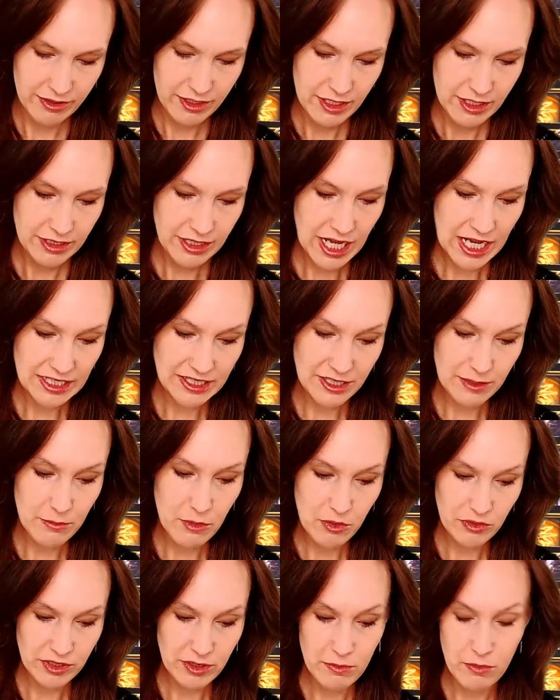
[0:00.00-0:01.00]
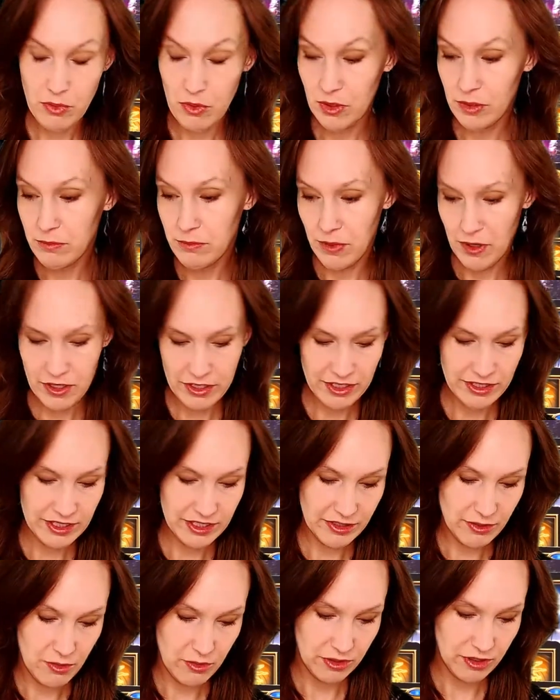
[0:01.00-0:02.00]
That's the most important part of this
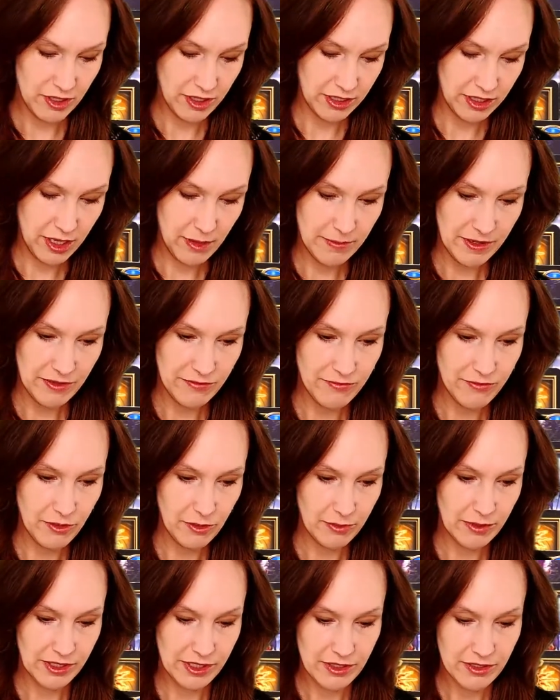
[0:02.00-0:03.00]
court card coming forward.